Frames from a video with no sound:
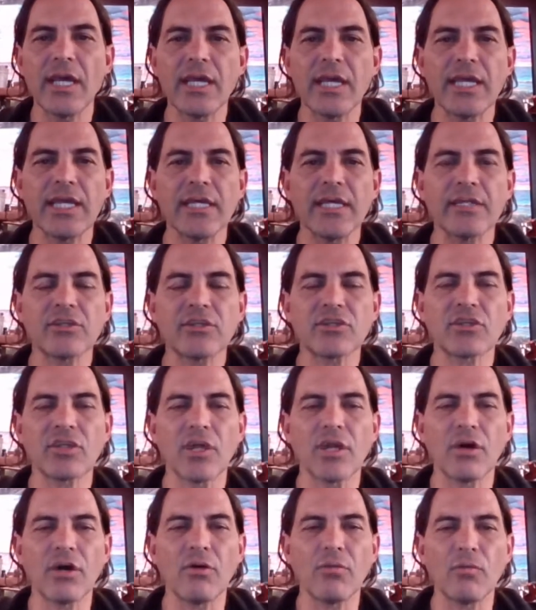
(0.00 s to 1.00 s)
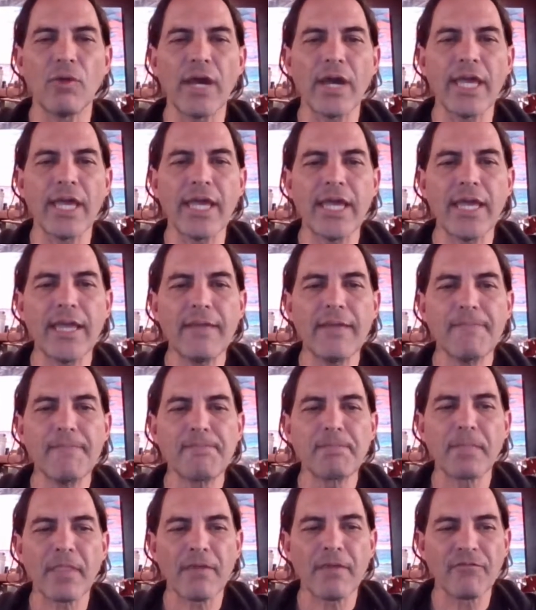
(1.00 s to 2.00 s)
It's a way
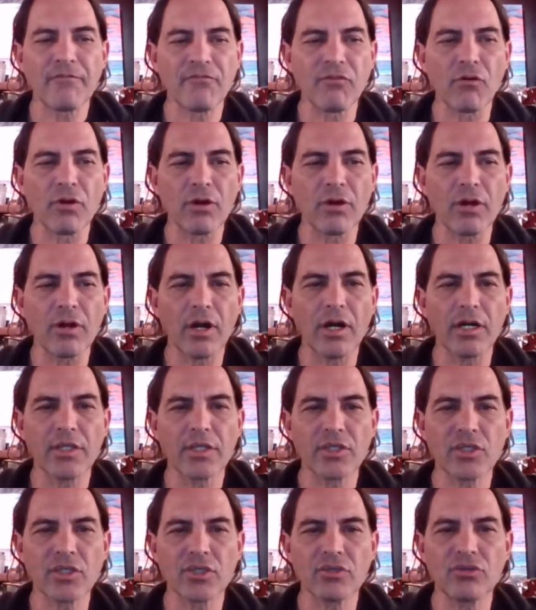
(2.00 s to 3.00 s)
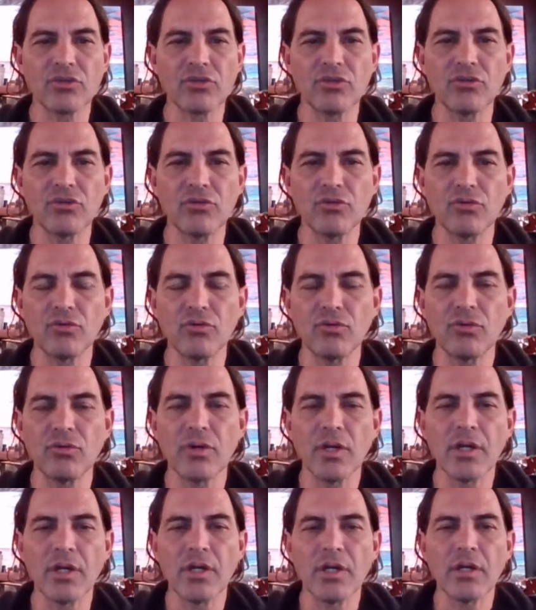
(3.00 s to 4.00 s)
for us to
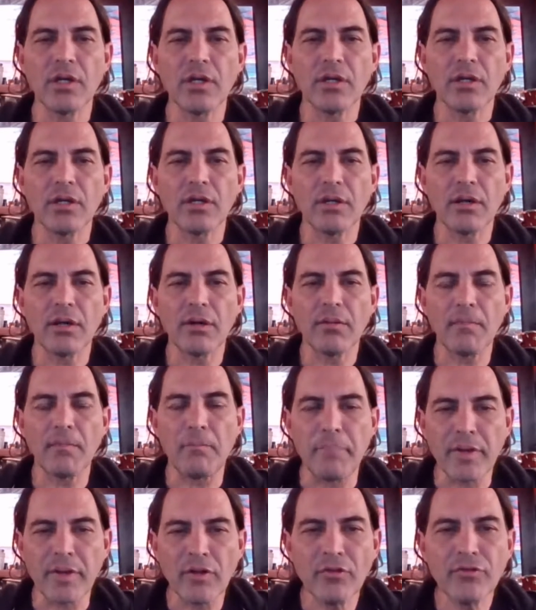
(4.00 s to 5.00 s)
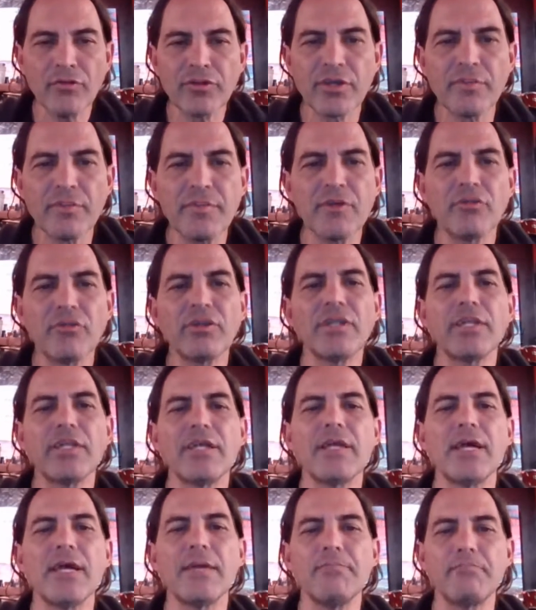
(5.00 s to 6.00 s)
build
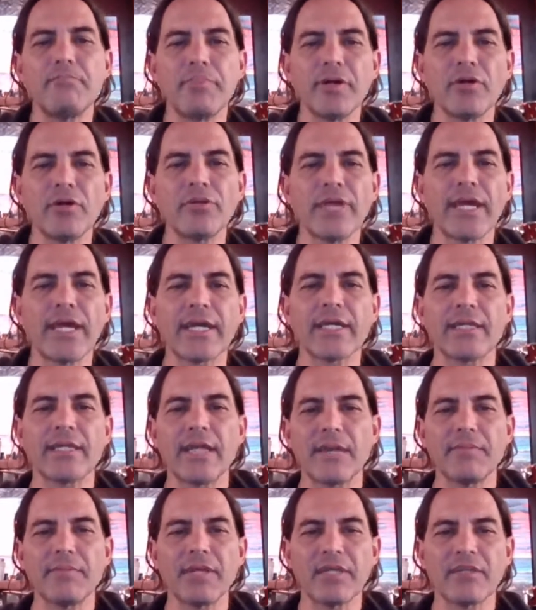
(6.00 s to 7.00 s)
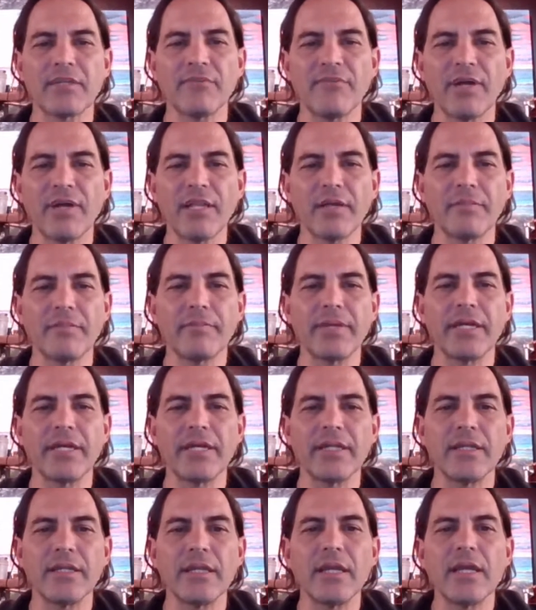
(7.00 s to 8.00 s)
community and build economic
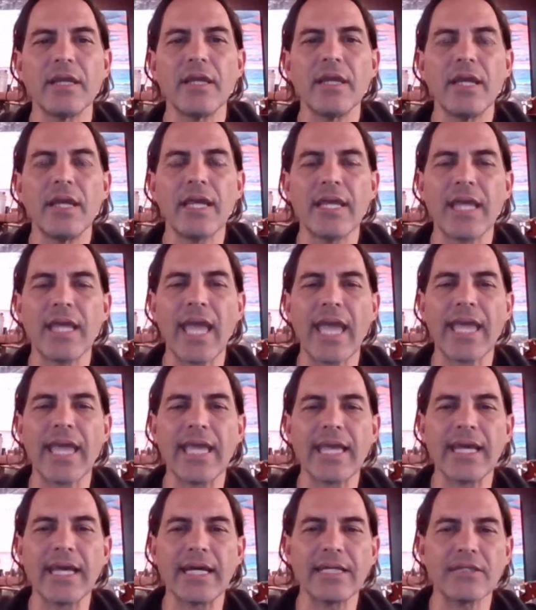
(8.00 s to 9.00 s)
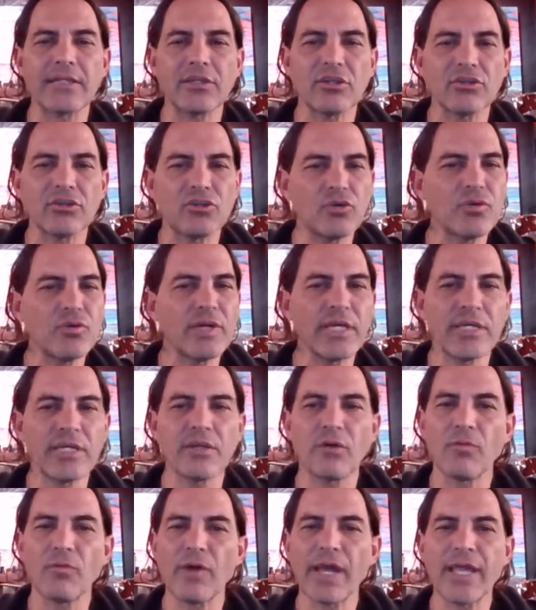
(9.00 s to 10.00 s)
development, and do it in
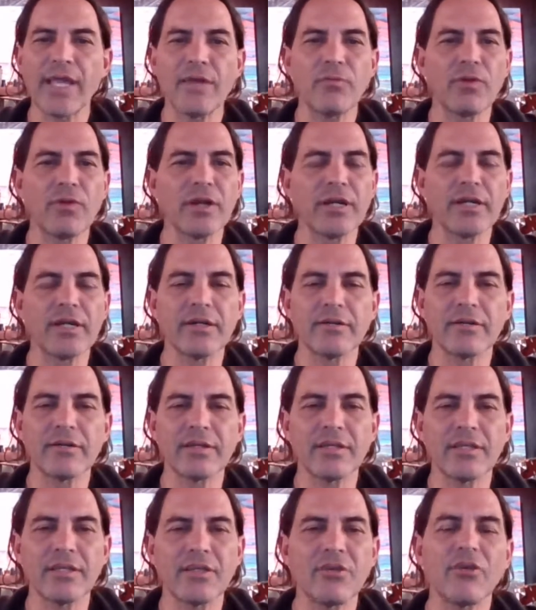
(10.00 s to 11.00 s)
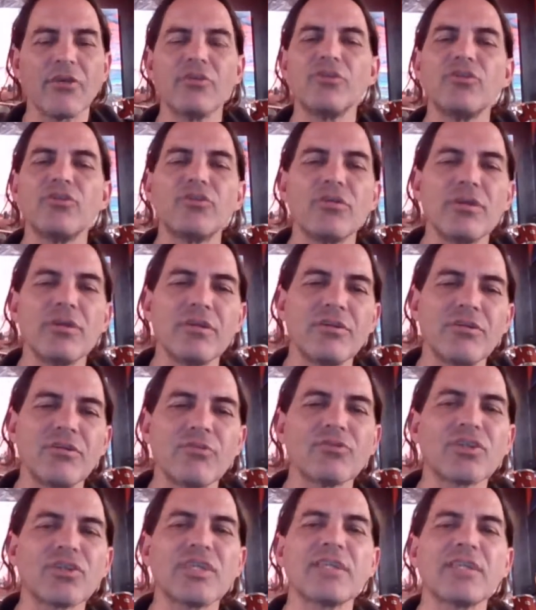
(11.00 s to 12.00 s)
a way where you
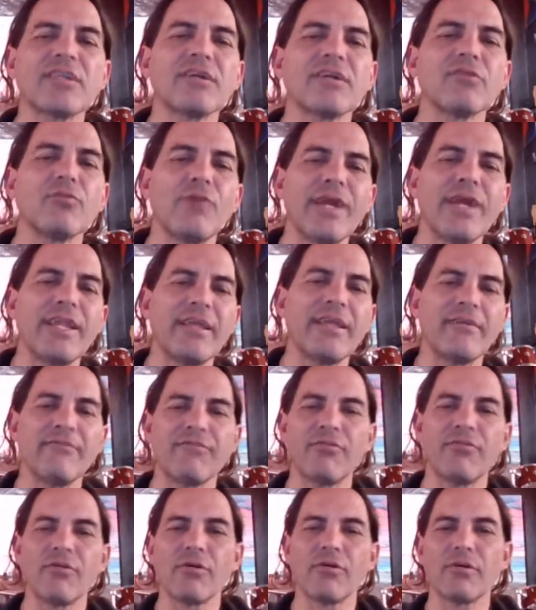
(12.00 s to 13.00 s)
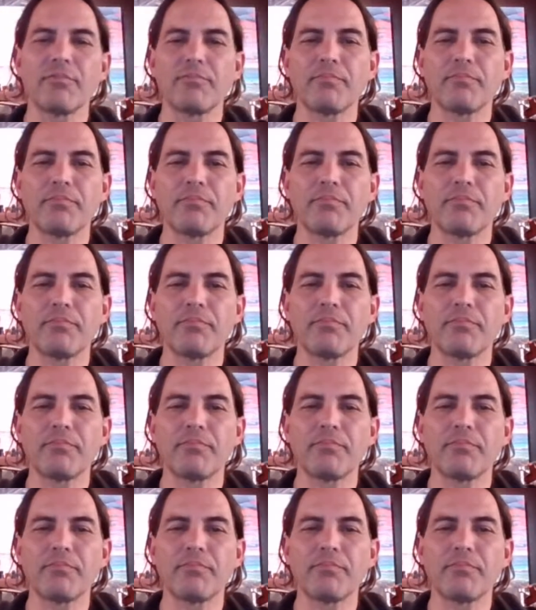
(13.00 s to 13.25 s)
don't sit there waiting for